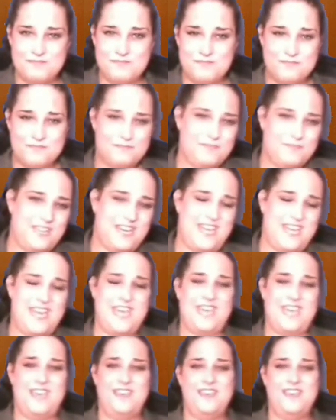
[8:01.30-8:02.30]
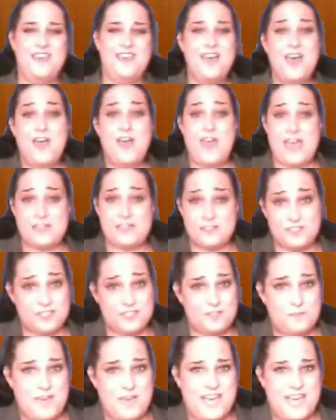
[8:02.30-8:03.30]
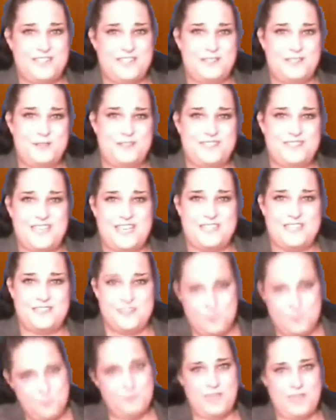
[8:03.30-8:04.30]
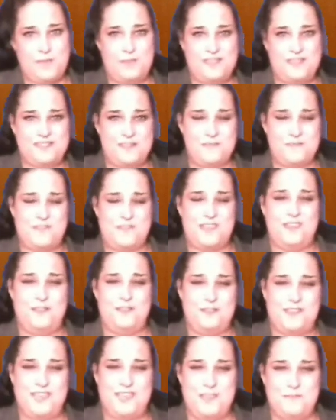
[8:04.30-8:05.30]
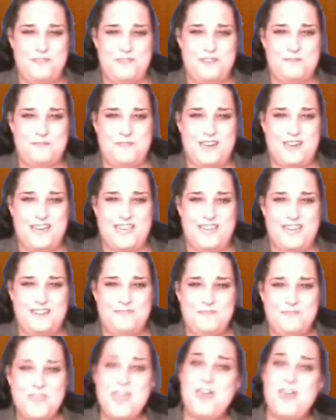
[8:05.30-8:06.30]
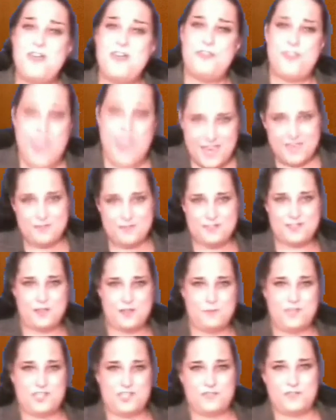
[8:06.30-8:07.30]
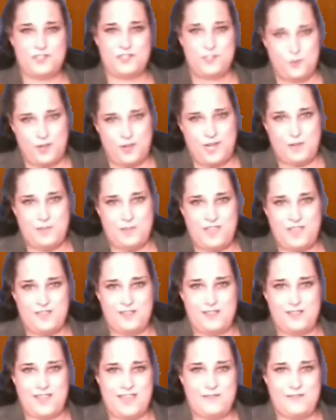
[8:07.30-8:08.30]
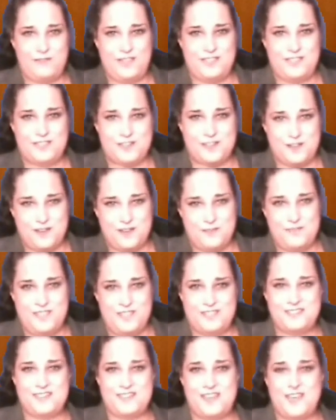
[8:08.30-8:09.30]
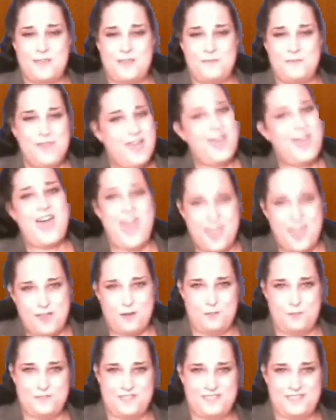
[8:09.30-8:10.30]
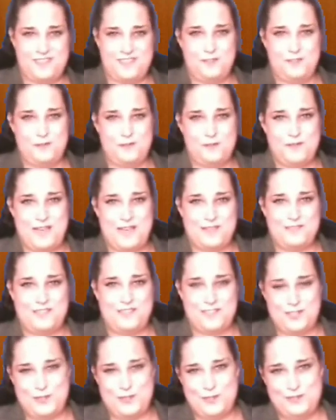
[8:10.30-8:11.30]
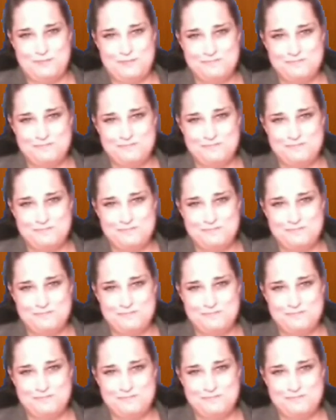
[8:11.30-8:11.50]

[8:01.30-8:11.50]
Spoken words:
But hey, that's just my 2 cents, maybe something you'll keep in mind. Thank you so much for joining me in the Liveliest Crib this time. I hope to see you around soon.